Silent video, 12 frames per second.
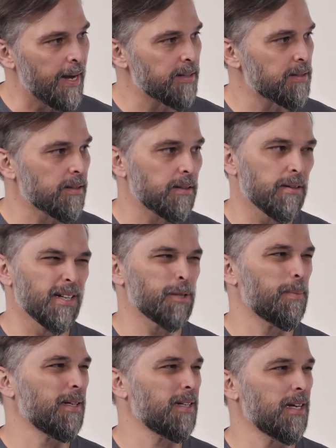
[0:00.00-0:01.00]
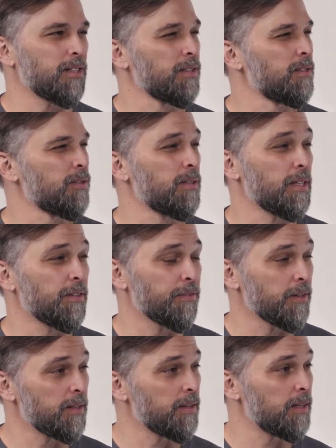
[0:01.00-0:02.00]
It's like their expectations are
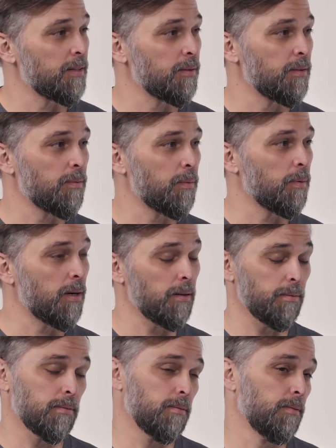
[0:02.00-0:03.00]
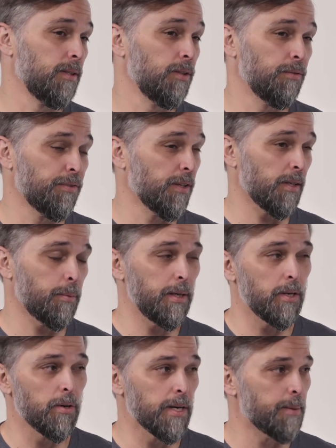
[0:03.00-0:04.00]
different than what you feel like we
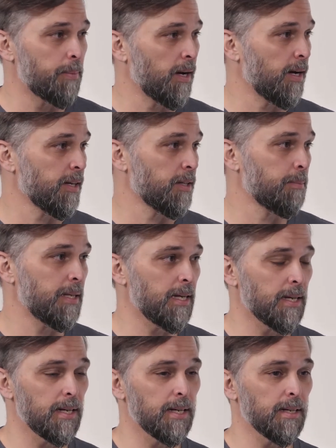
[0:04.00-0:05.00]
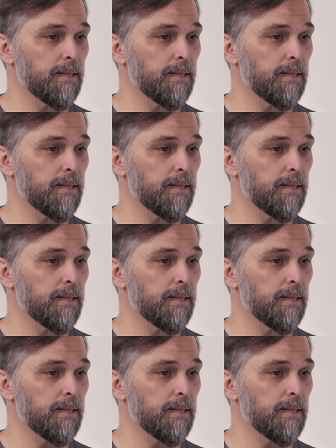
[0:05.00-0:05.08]
agreed upon at the beginning,